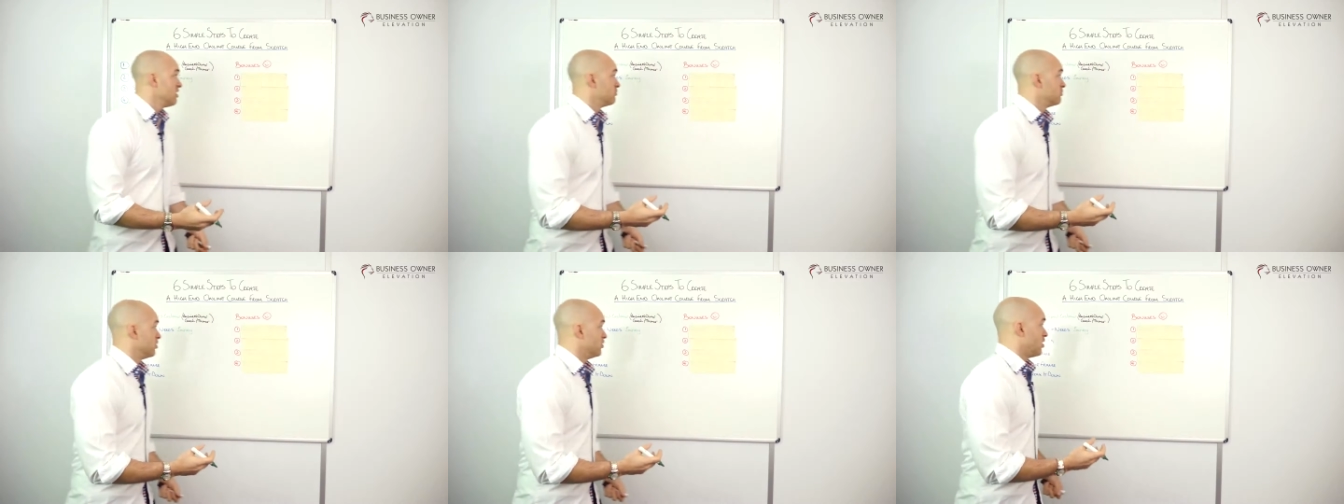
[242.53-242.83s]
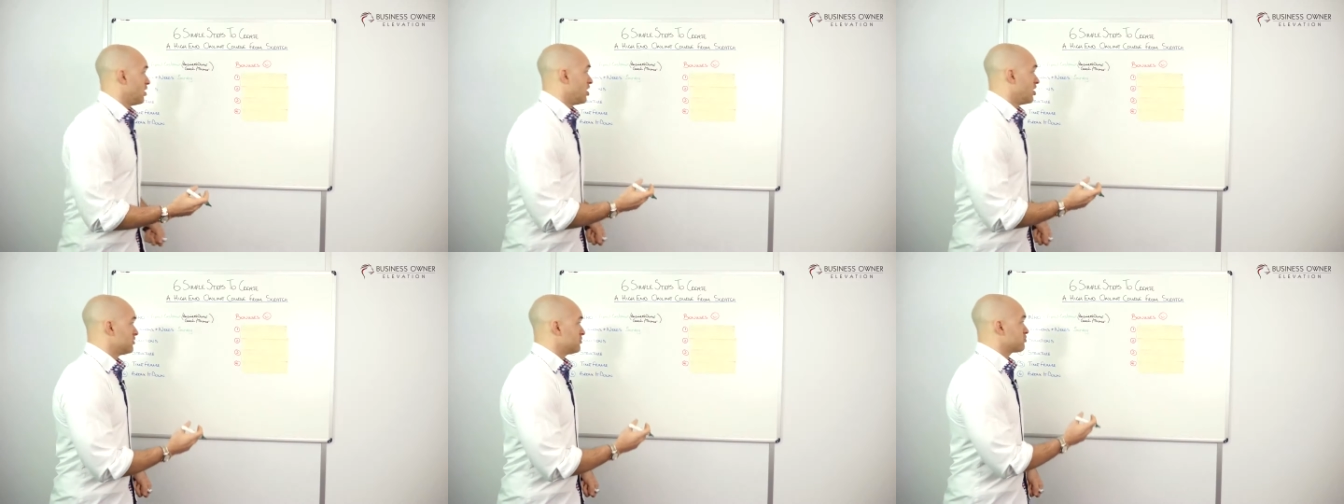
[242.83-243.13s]
But
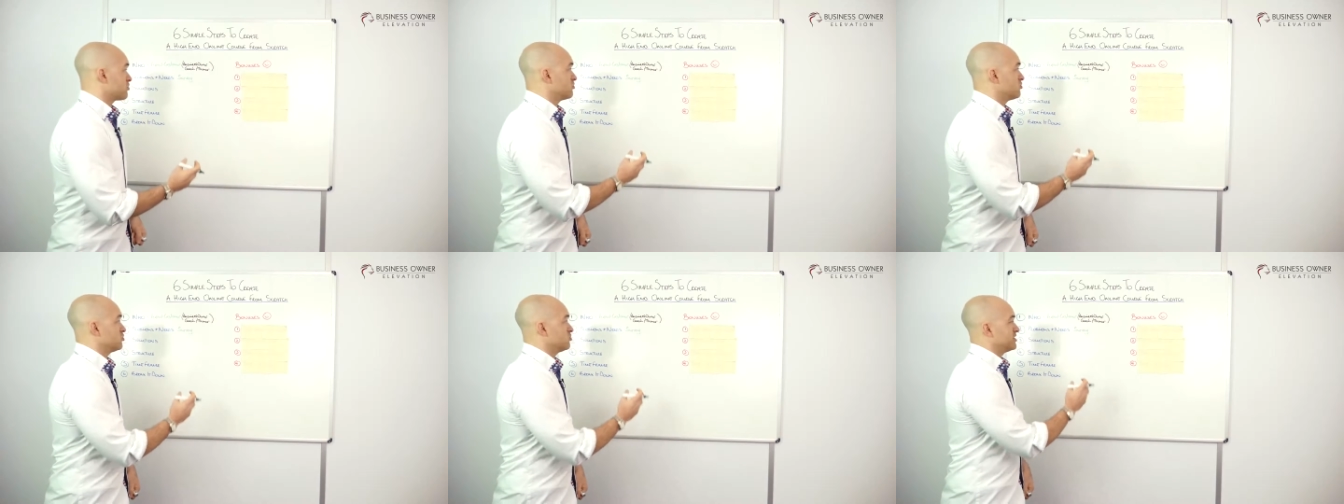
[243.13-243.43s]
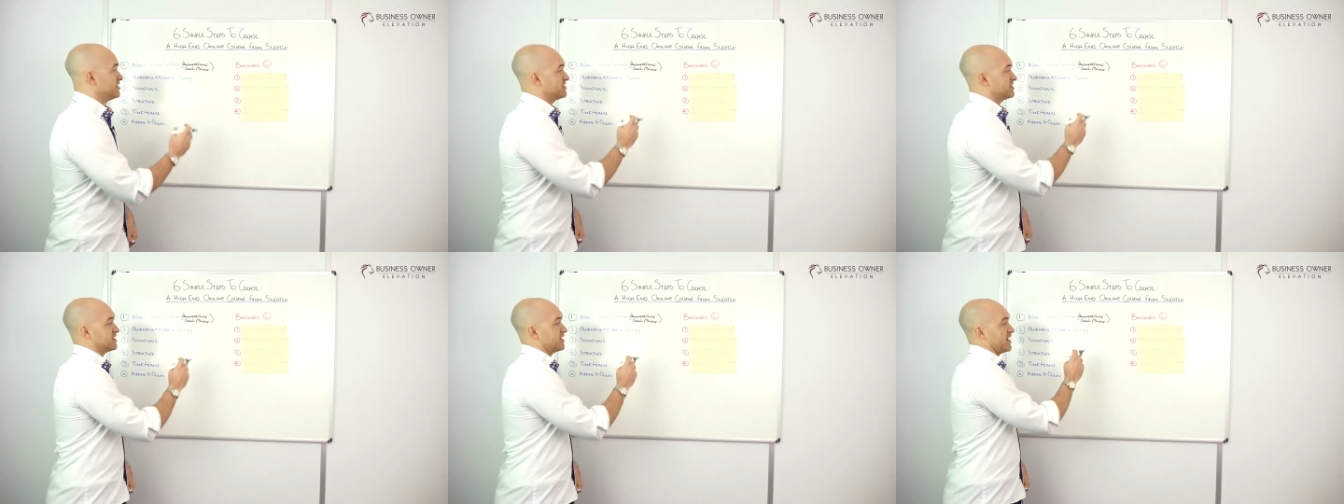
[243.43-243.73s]
I'd
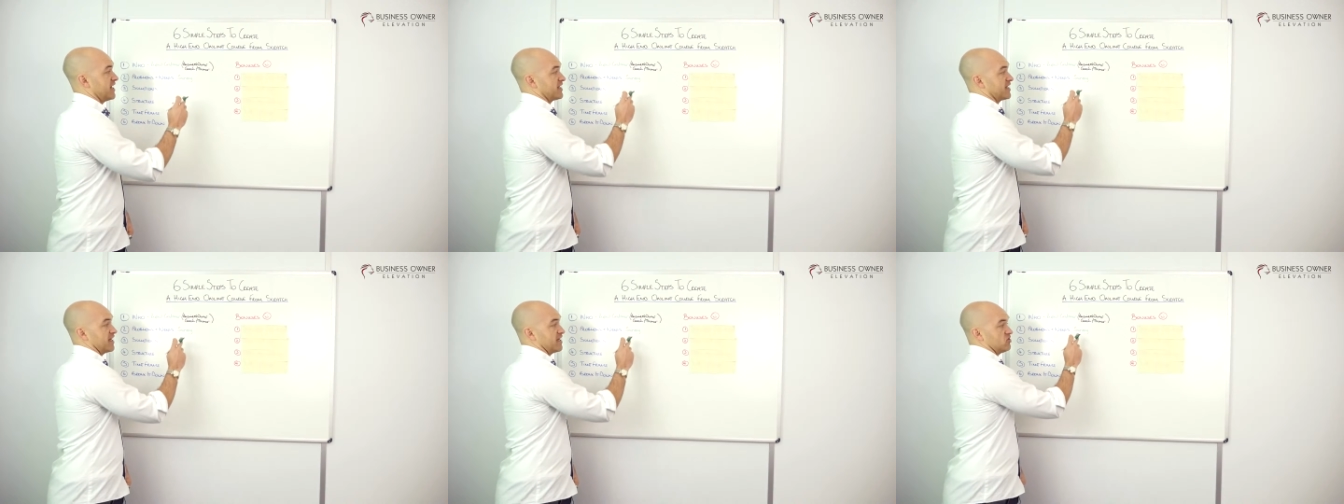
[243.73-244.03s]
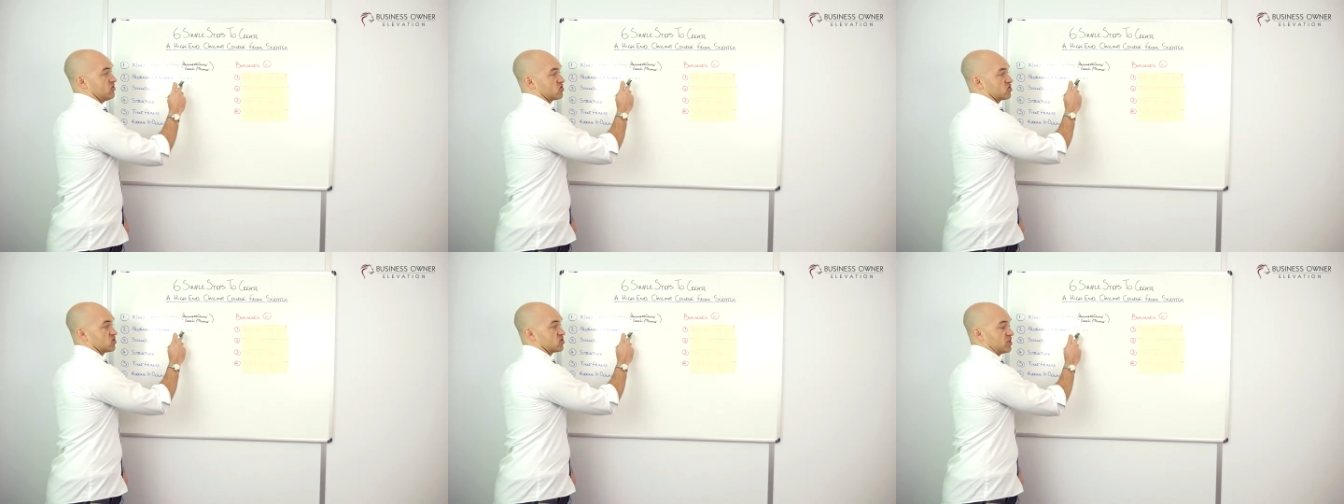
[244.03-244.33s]
probably say get
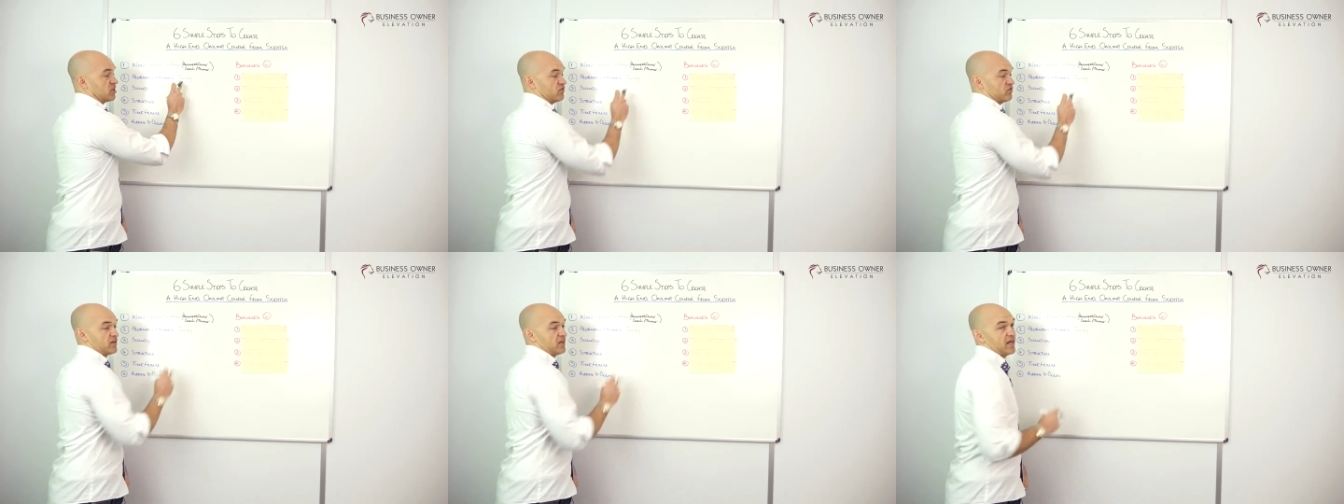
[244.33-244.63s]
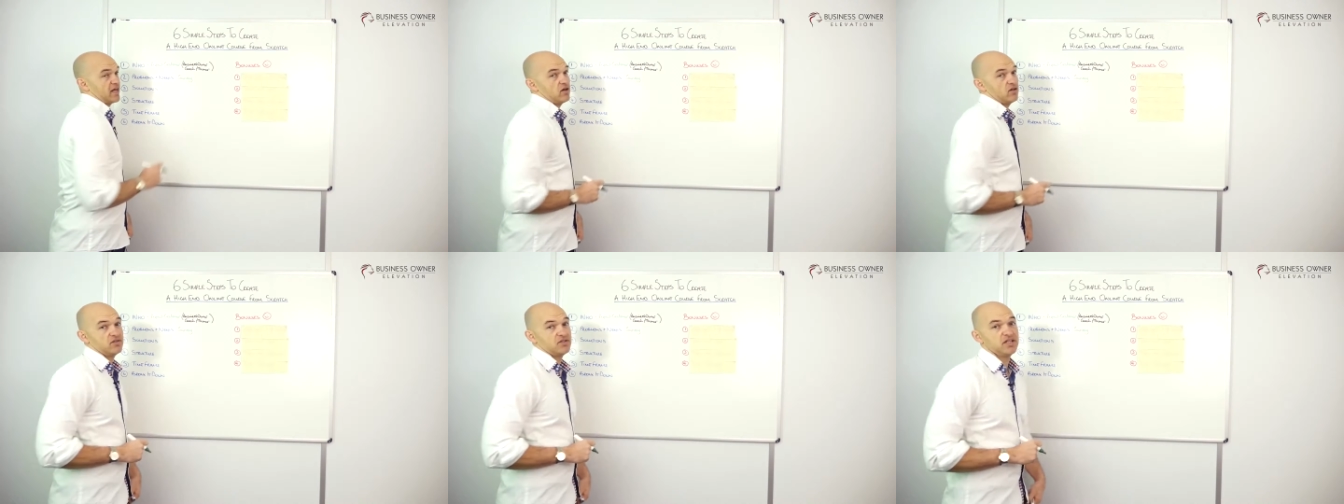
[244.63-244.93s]
your survey
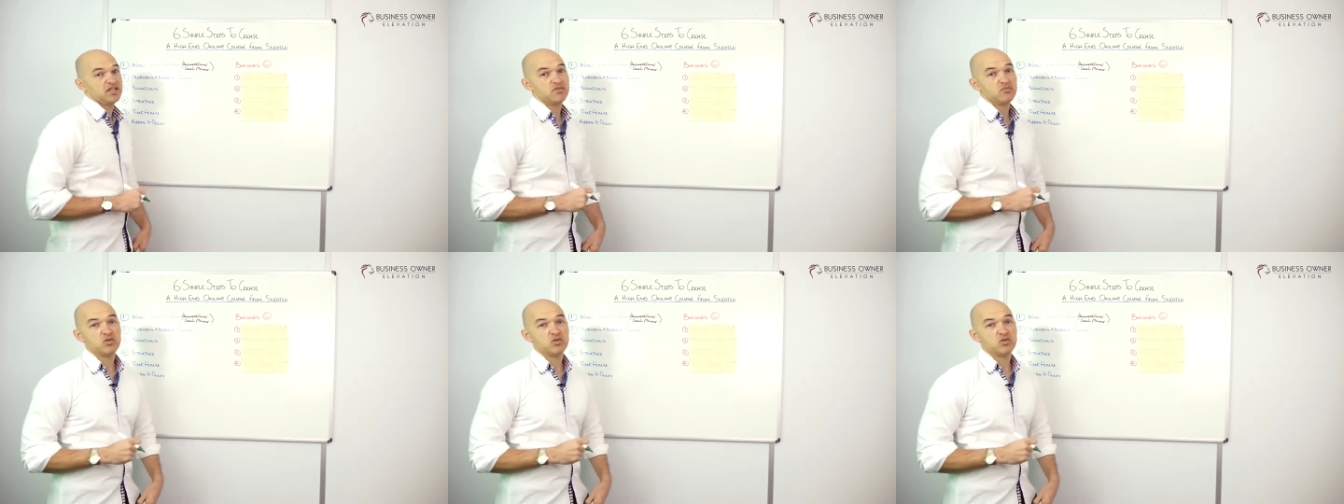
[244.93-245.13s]
out there,